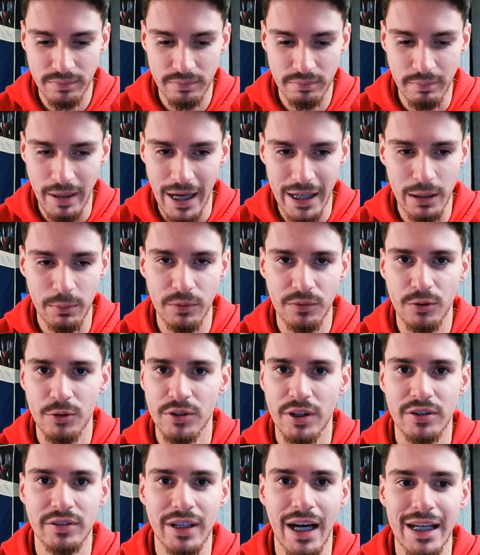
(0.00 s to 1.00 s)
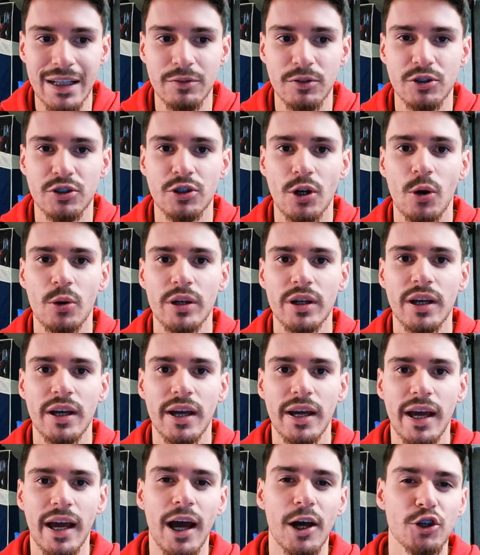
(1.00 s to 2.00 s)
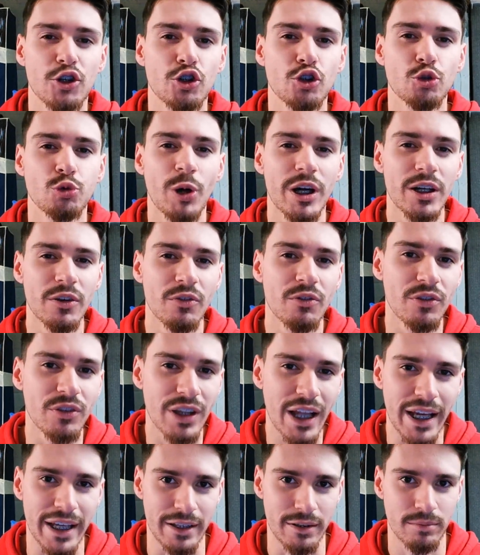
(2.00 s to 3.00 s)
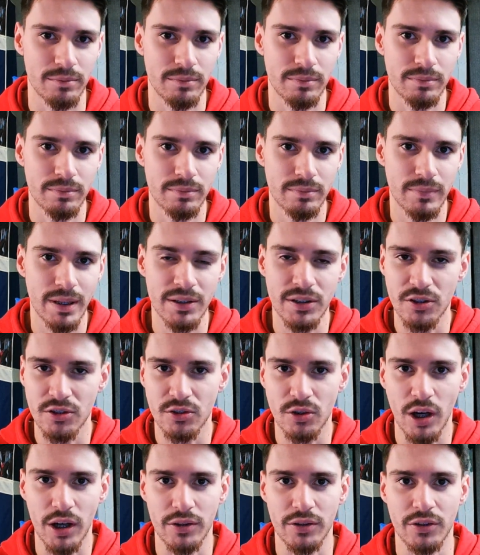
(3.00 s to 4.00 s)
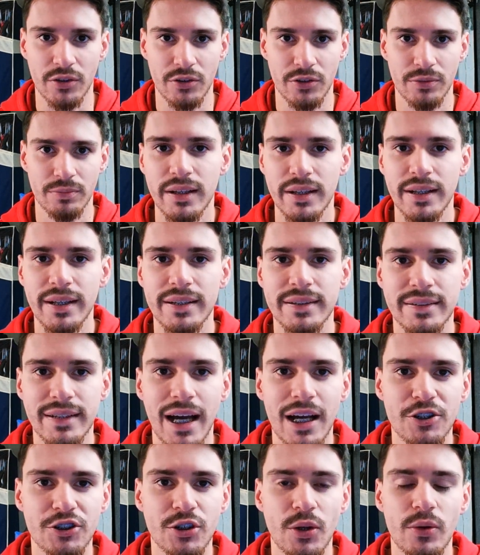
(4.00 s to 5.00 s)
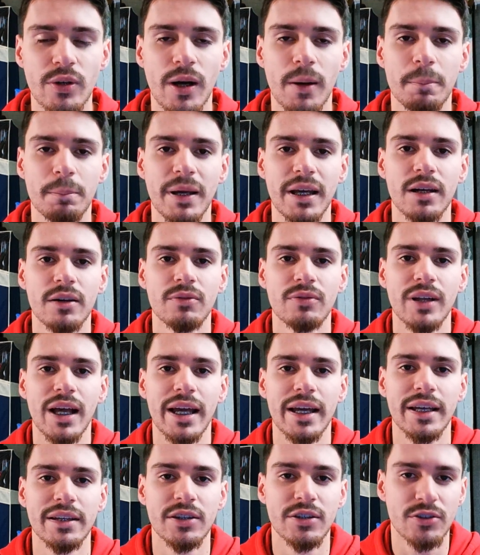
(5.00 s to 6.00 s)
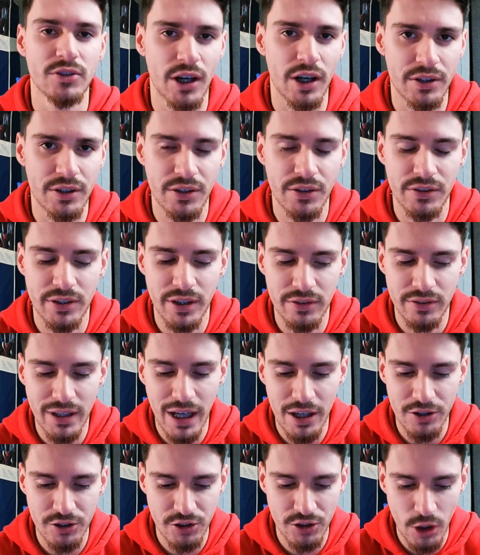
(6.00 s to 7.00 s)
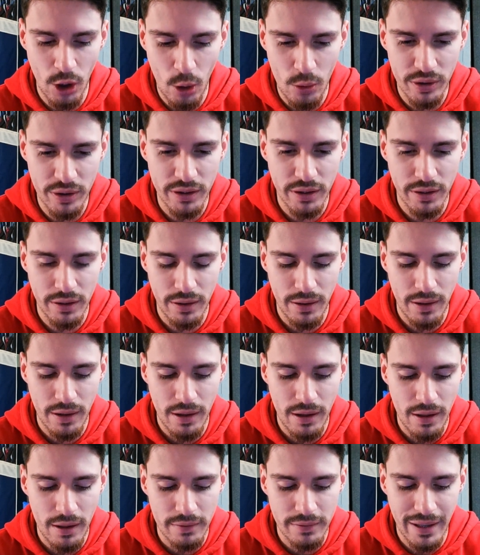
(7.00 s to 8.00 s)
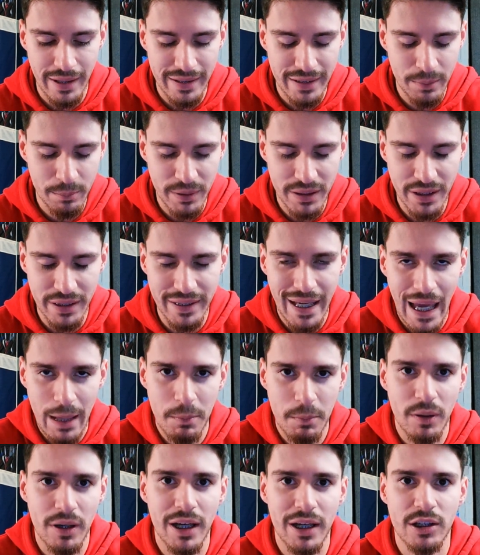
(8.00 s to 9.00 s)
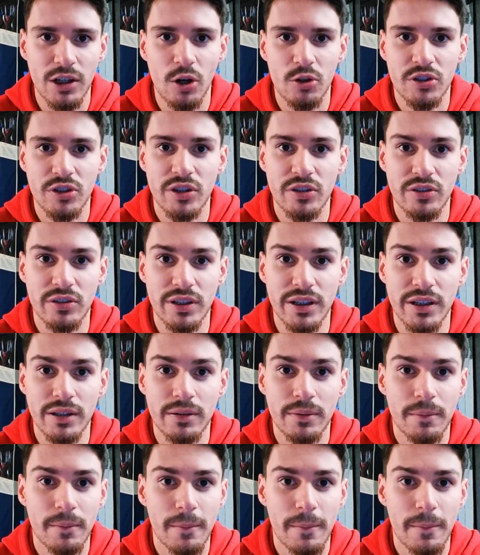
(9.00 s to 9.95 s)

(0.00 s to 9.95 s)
Matt Eberflus has not even shown a shred of light in this darkness. He has not shown a bit of light in this darkness. He has not shown that he can be a capable head coach in this league.